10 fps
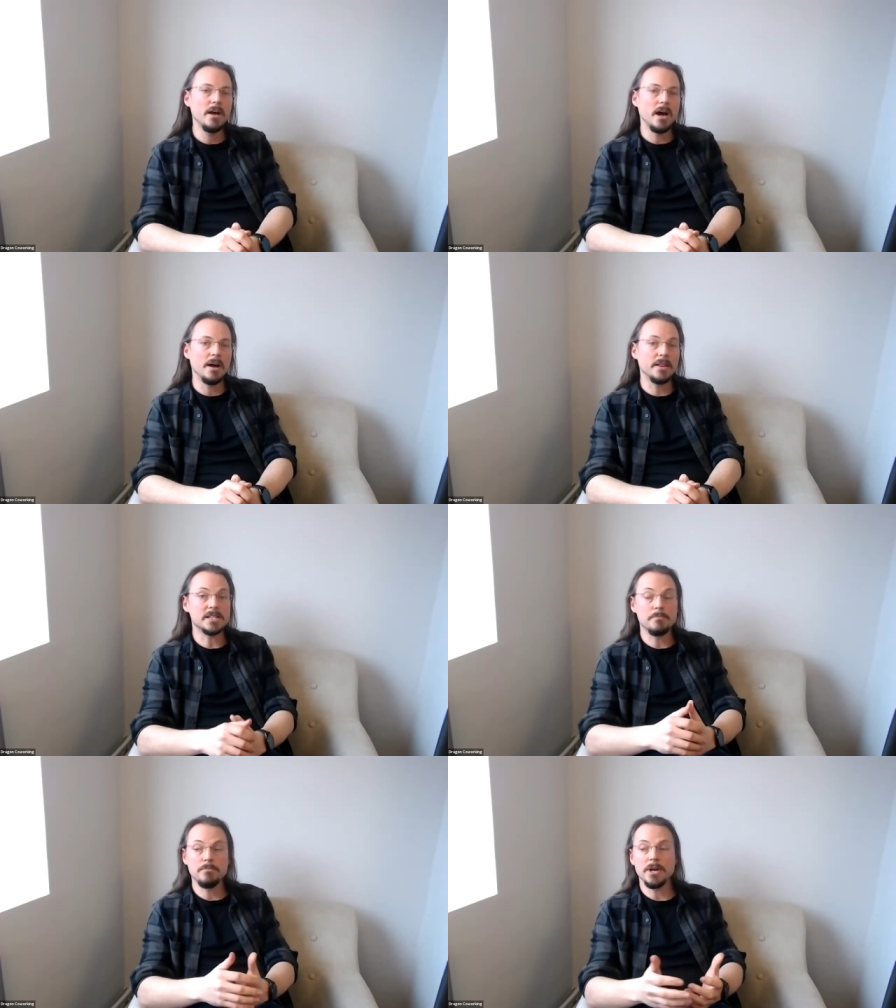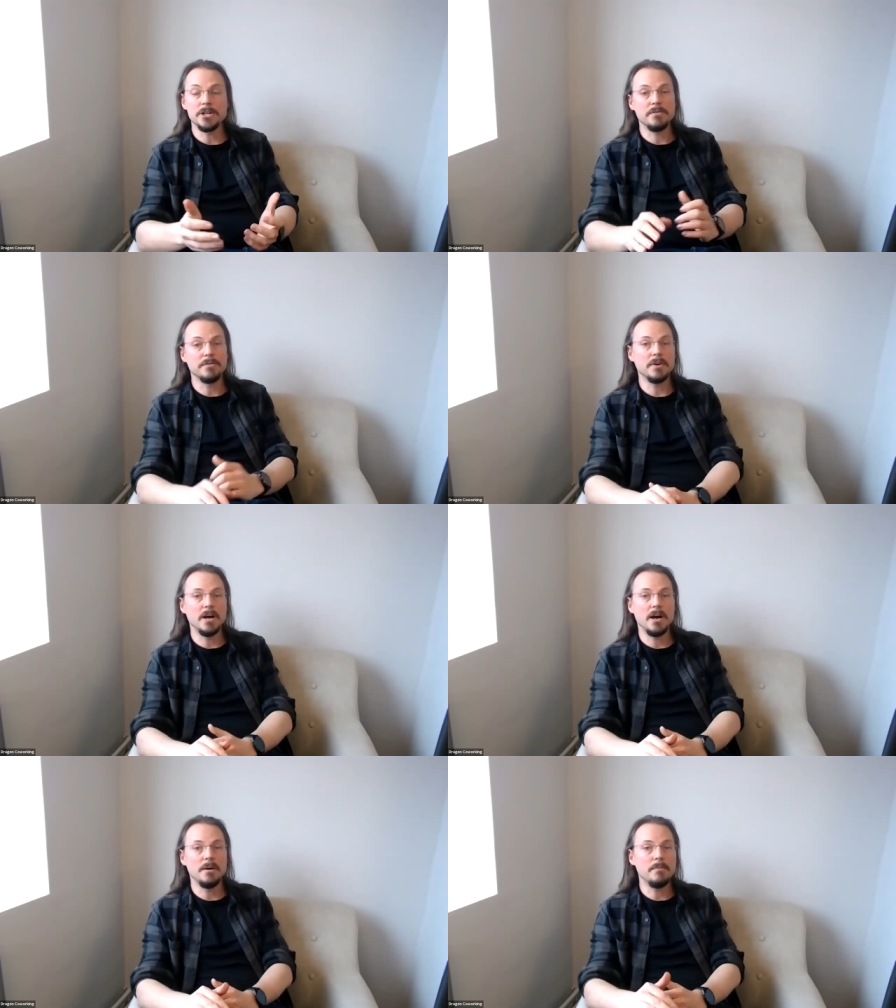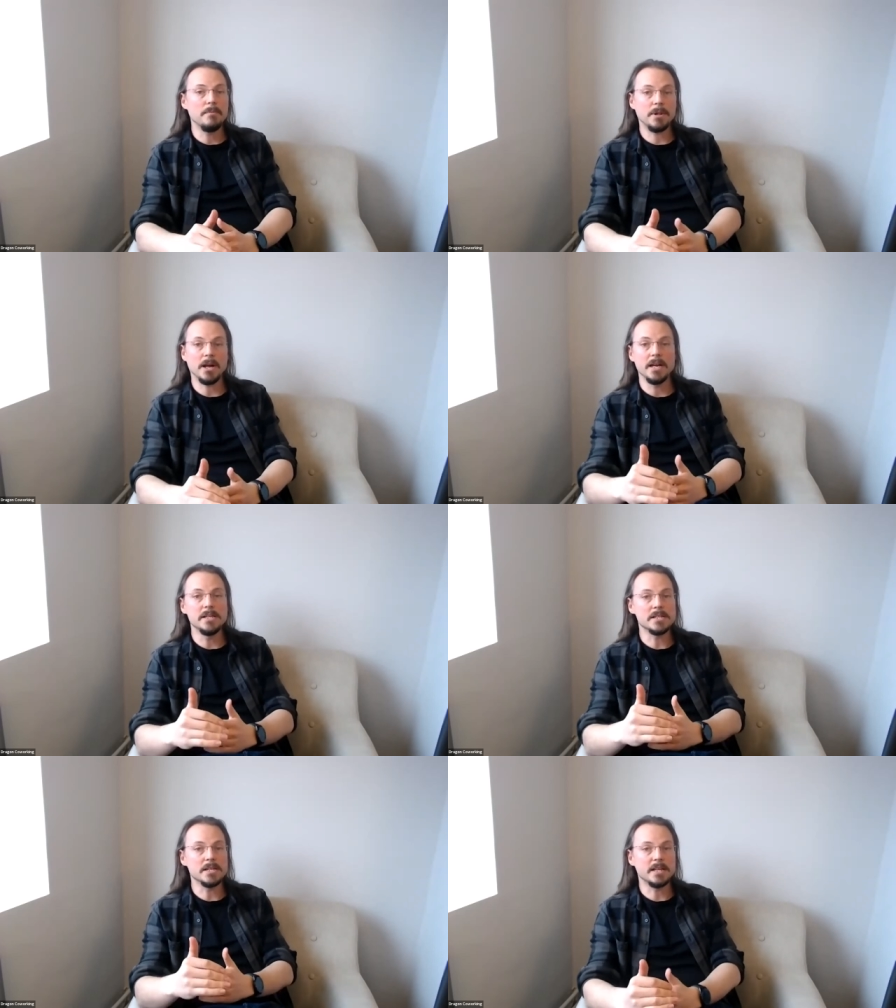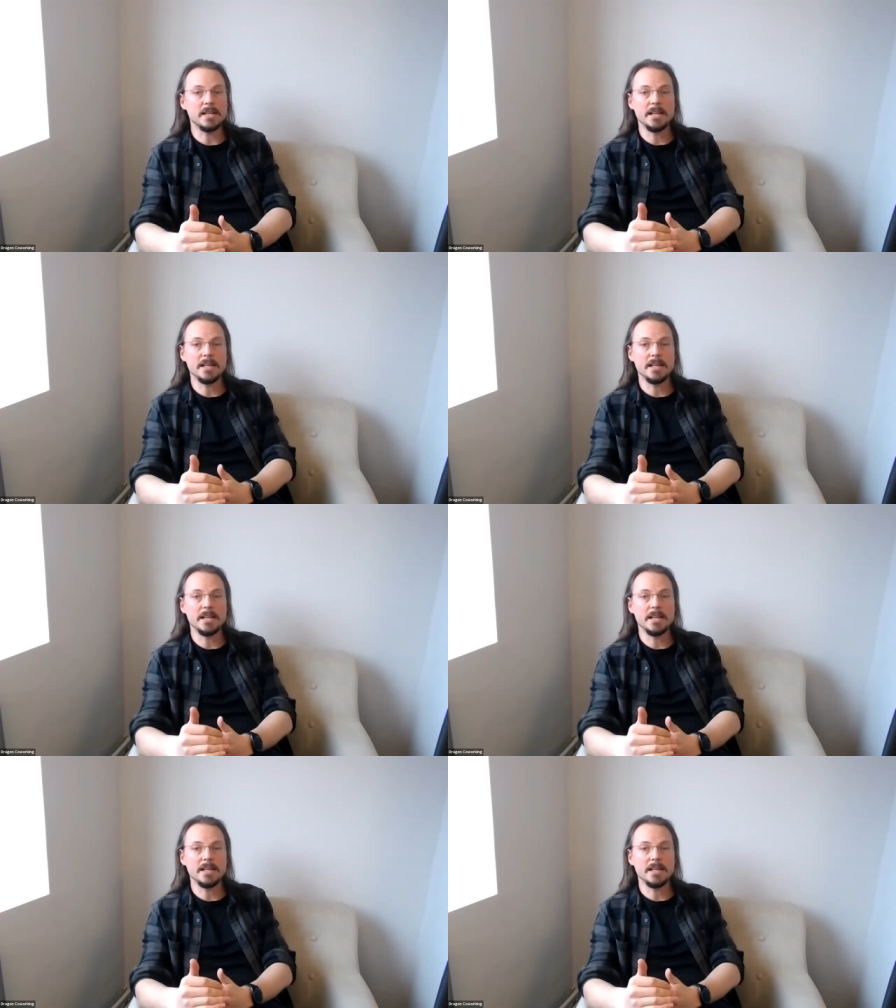And there's a bunch of plugins and